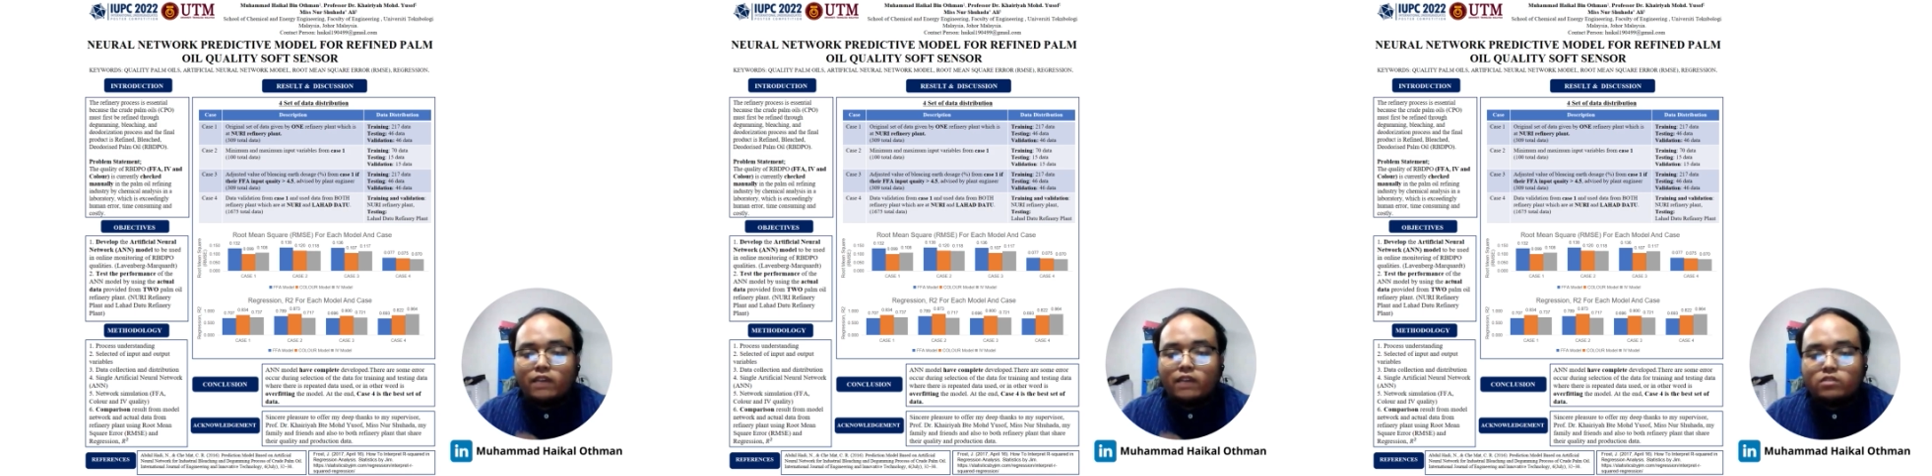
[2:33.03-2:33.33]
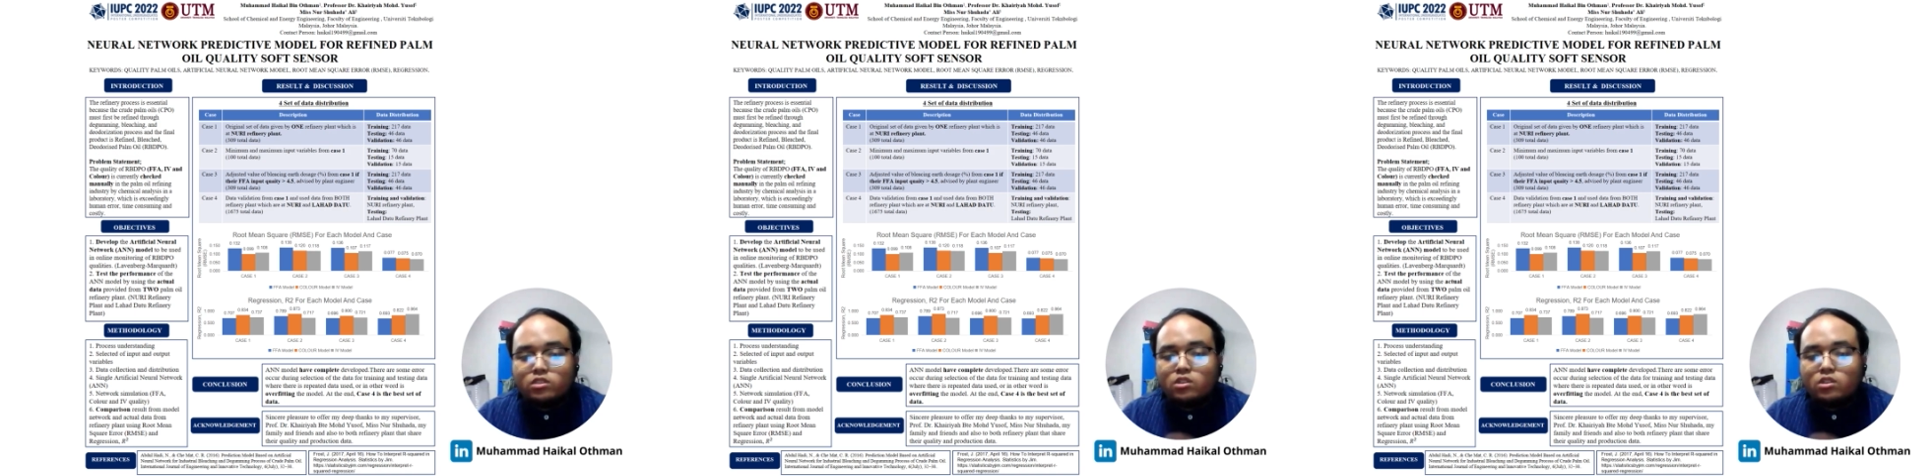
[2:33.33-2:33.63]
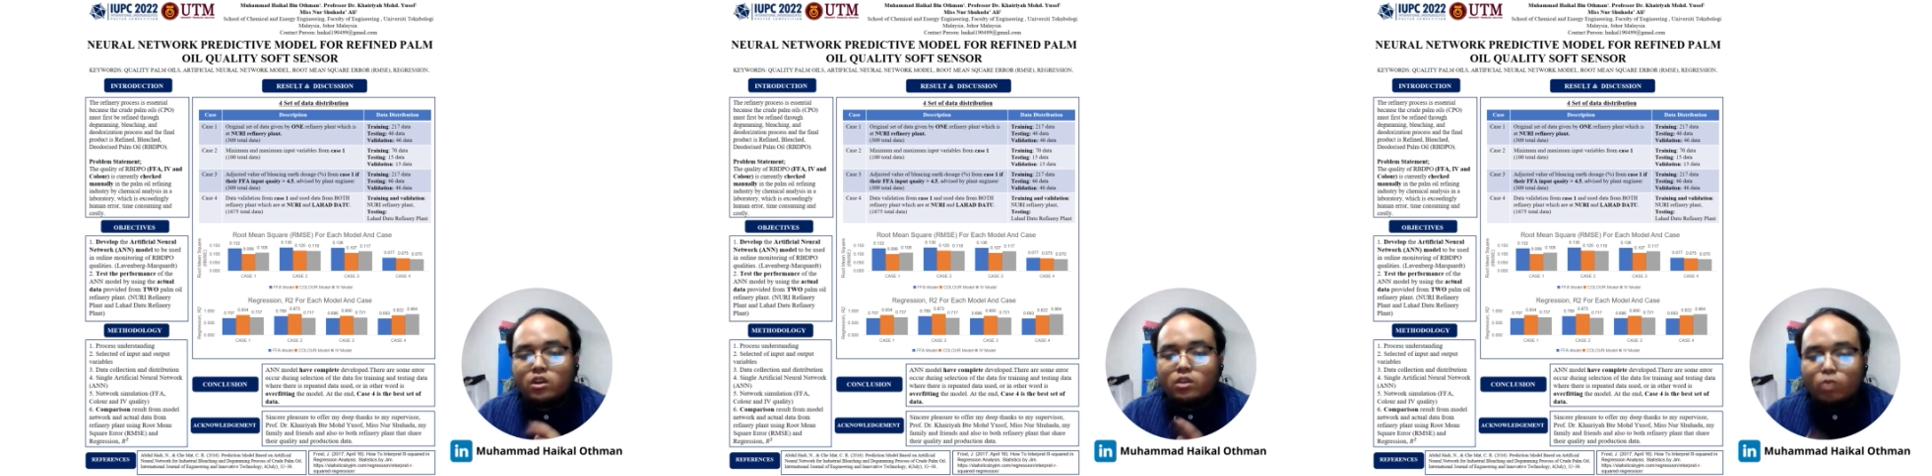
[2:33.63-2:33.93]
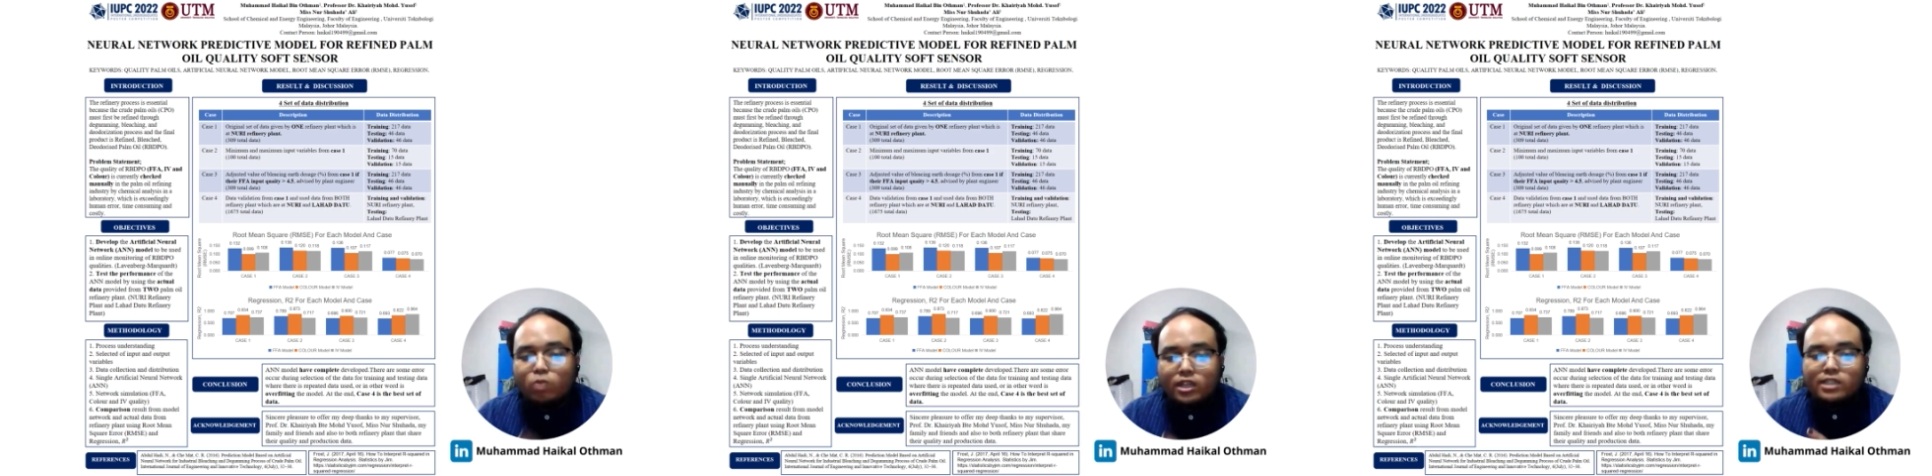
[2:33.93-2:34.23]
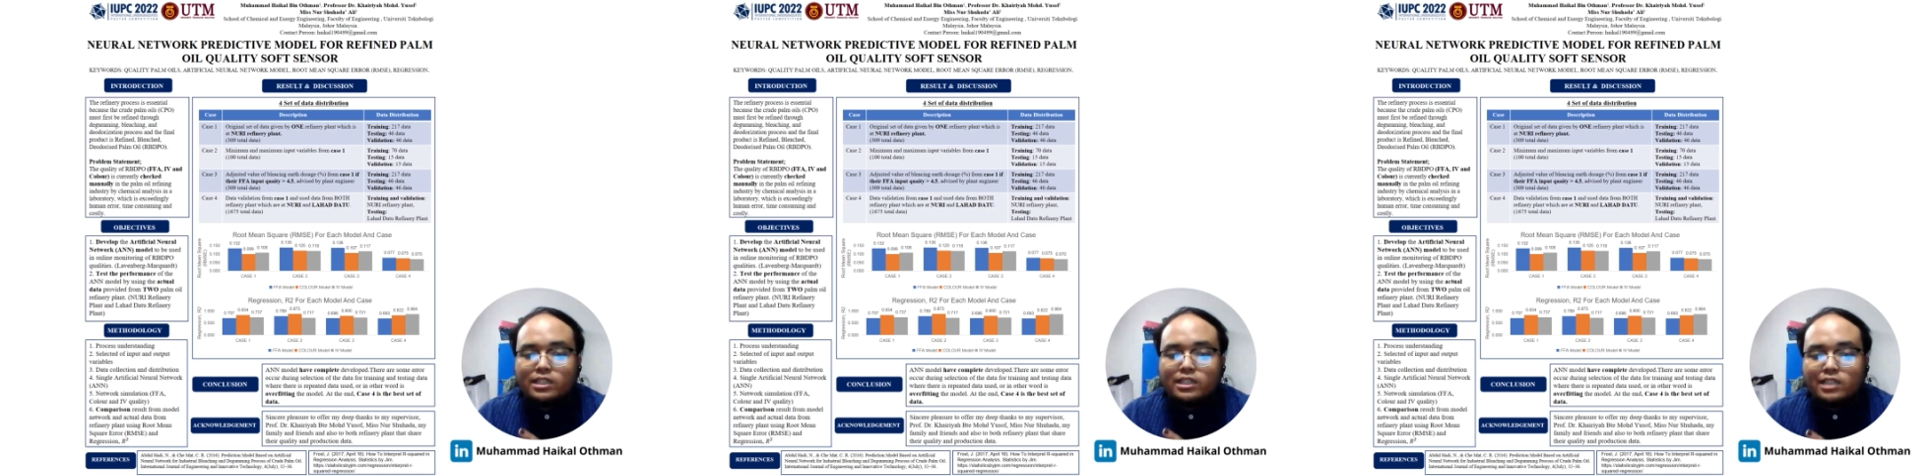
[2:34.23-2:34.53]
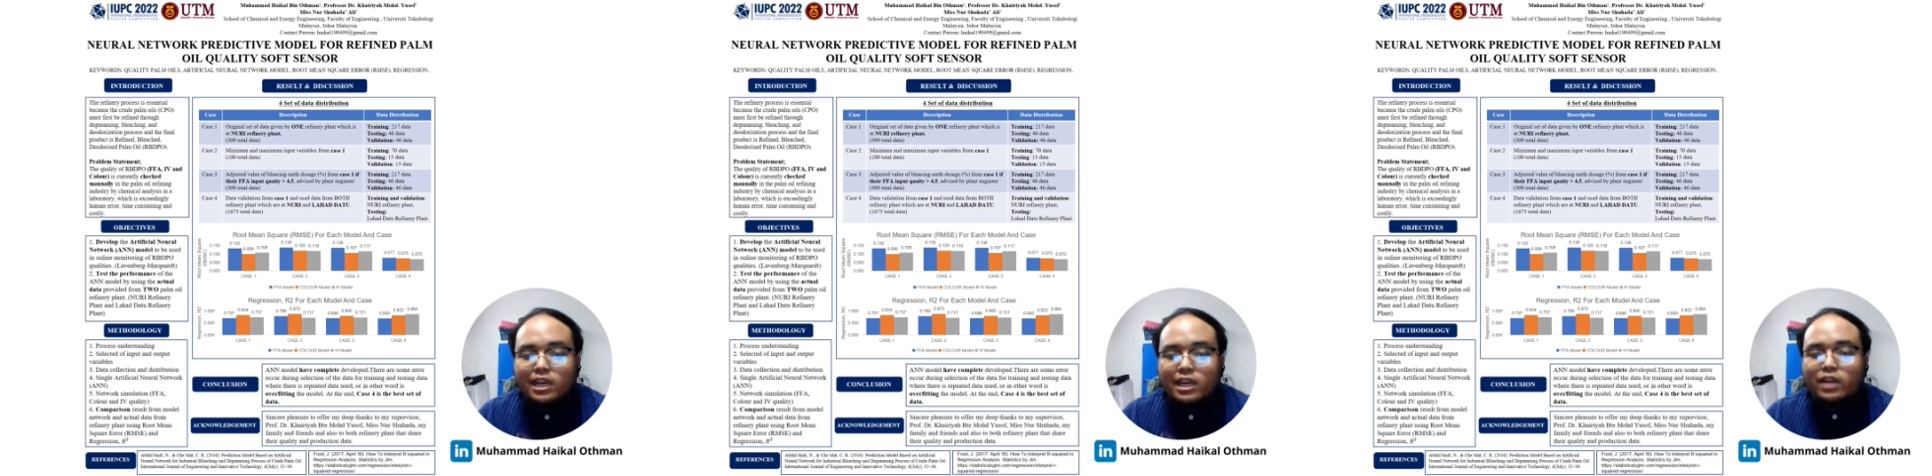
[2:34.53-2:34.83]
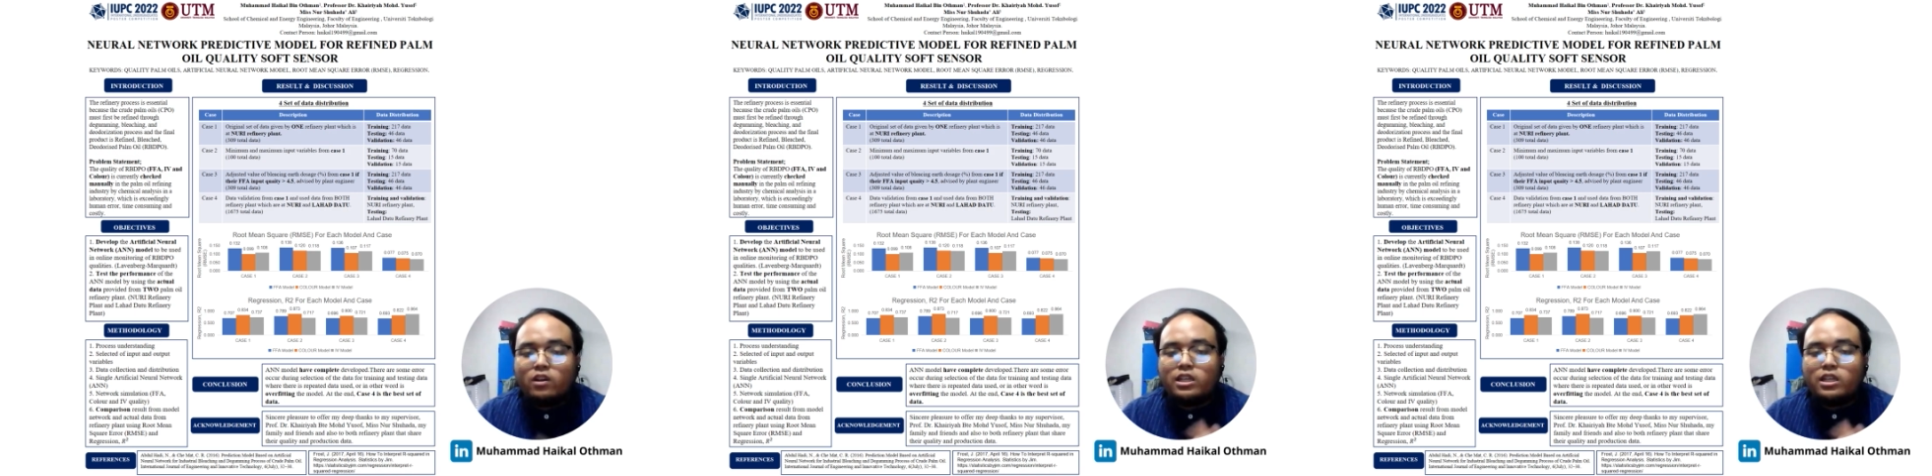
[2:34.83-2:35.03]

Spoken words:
have used only 100 data and